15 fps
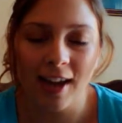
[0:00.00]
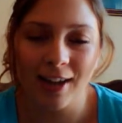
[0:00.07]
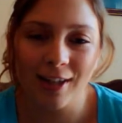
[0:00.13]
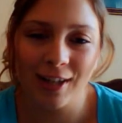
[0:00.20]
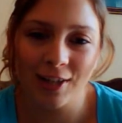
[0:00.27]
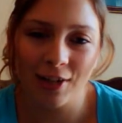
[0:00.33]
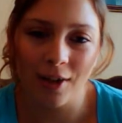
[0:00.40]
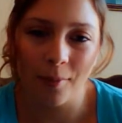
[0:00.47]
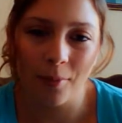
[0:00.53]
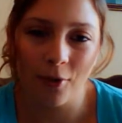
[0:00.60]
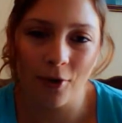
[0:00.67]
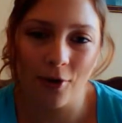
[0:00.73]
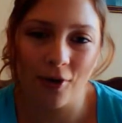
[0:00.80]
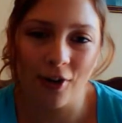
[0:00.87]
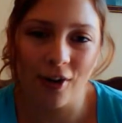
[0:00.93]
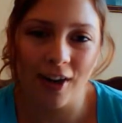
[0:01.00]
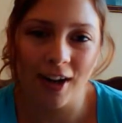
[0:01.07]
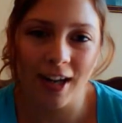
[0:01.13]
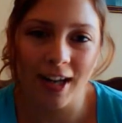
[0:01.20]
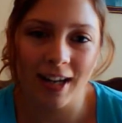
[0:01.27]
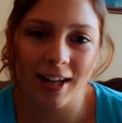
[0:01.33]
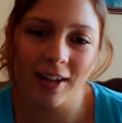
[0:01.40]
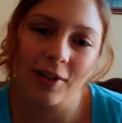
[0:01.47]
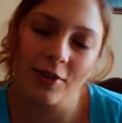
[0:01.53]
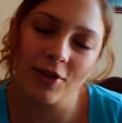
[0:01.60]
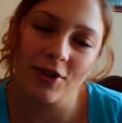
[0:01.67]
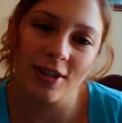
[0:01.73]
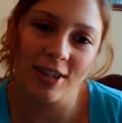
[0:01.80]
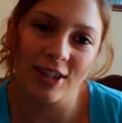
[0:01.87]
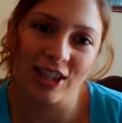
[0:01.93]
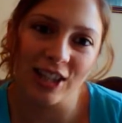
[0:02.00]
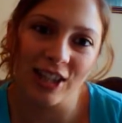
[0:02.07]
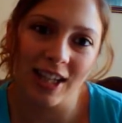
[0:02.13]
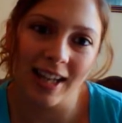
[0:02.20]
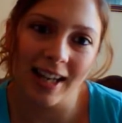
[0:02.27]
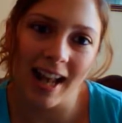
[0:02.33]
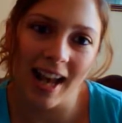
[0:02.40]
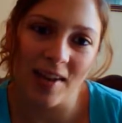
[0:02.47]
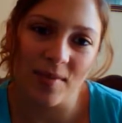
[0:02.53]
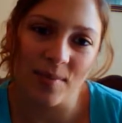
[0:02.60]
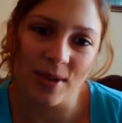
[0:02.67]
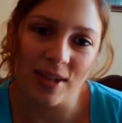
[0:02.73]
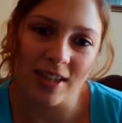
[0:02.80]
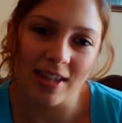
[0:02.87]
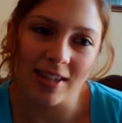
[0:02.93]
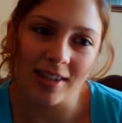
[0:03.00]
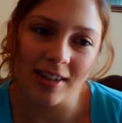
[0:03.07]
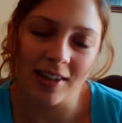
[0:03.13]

and he stopped crying and he was just looking at me